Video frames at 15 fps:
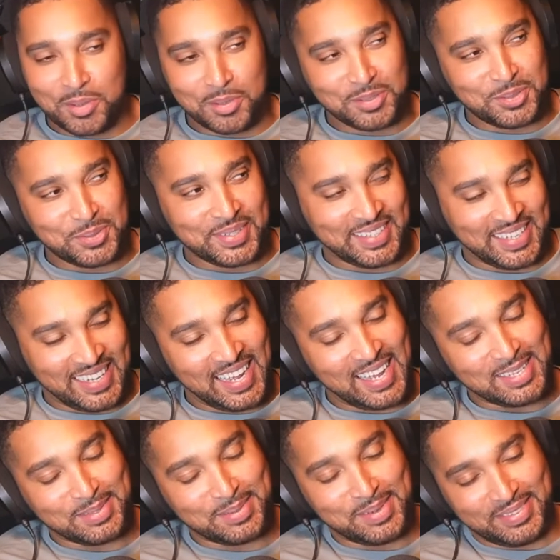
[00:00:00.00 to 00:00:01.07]
talking like that
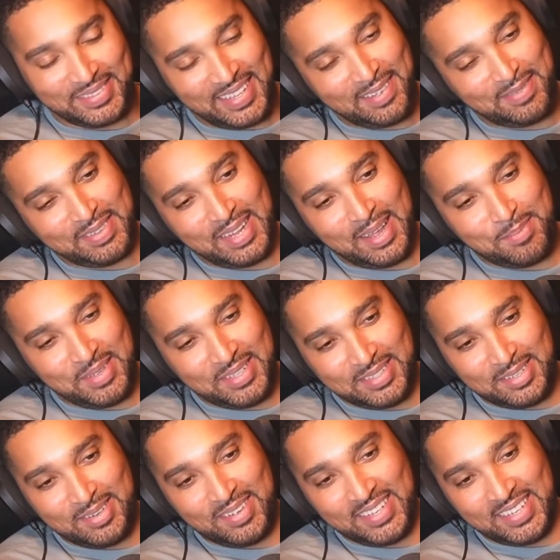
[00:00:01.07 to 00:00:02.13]
as well, I think that means
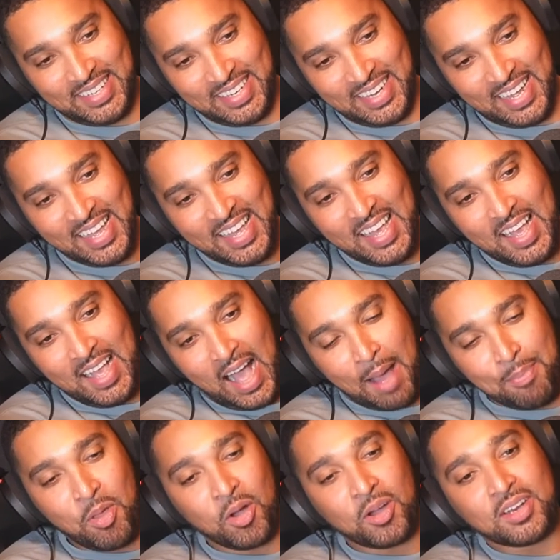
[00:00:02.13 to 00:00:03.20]
a lot, innit? Like,
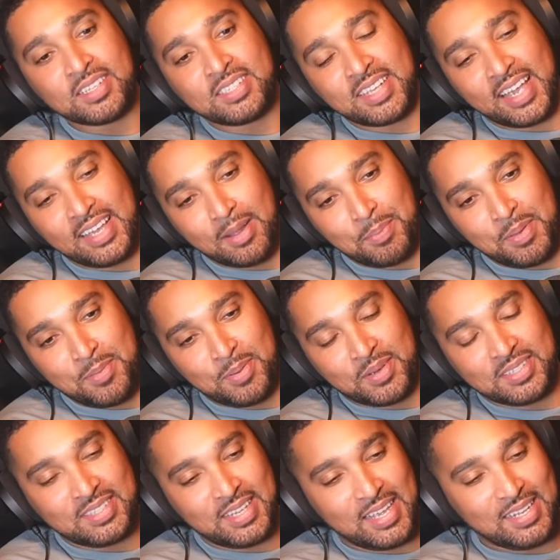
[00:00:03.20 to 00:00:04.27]
I'm not gonna say that people
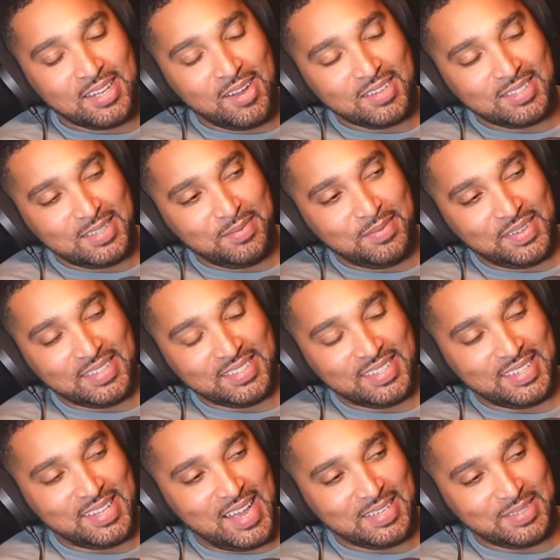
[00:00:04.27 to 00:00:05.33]
can say nasty things
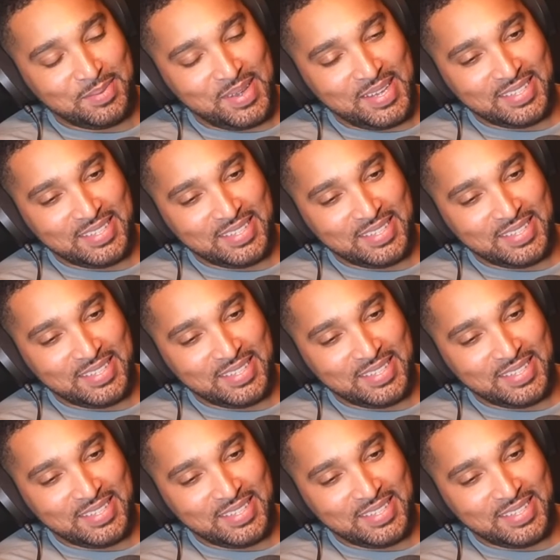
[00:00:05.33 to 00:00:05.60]
in nice ways.